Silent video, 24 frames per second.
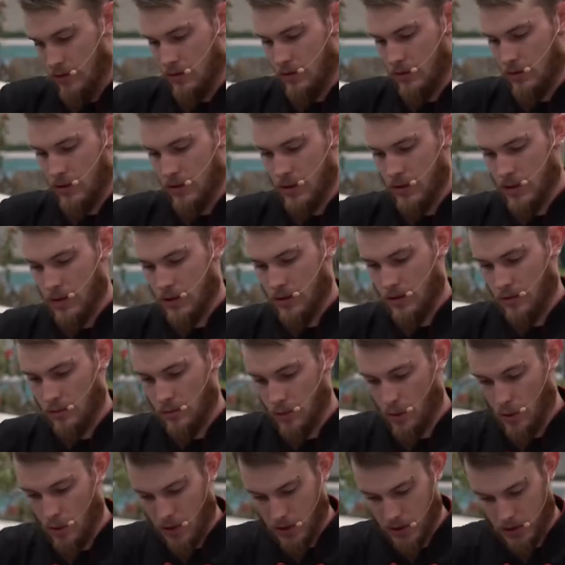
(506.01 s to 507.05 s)
We're going to add some
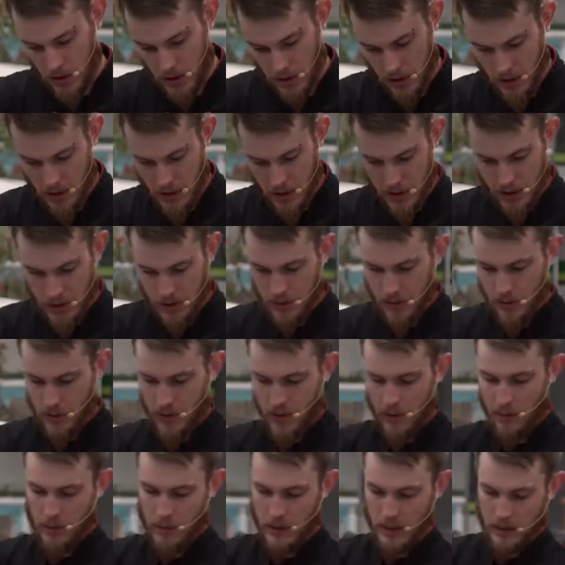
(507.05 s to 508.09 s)
more cheese. We're
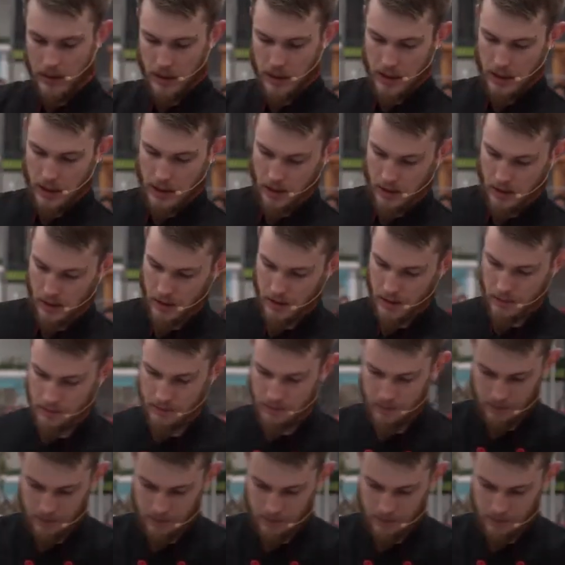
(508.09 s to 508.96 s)
going to beat that in.